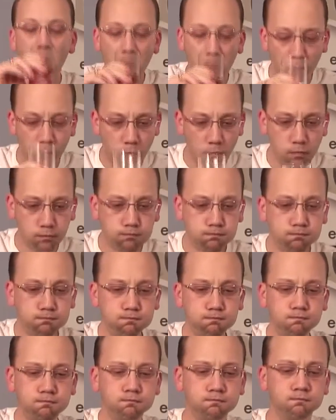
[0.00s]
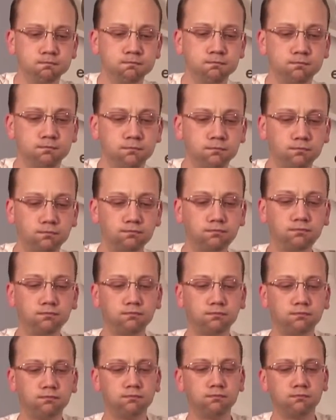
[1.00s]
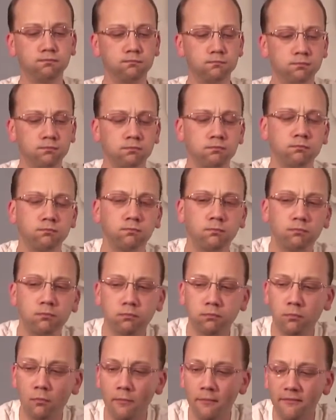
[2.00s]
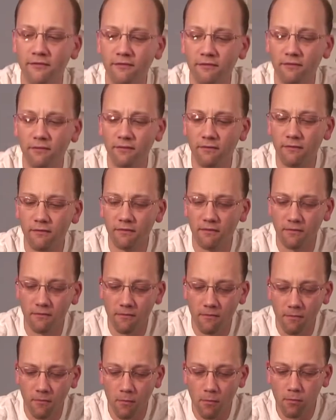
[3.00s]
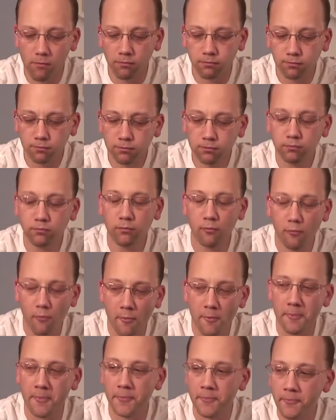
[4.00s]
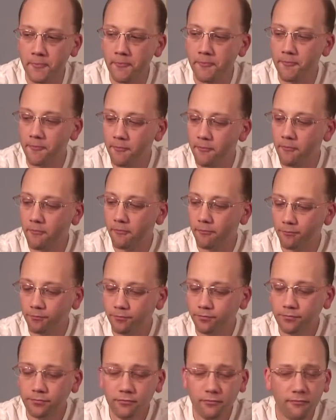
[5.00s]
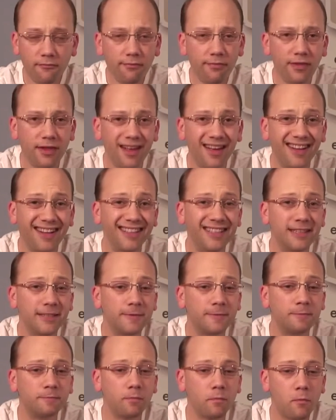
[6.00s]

Nothing is said.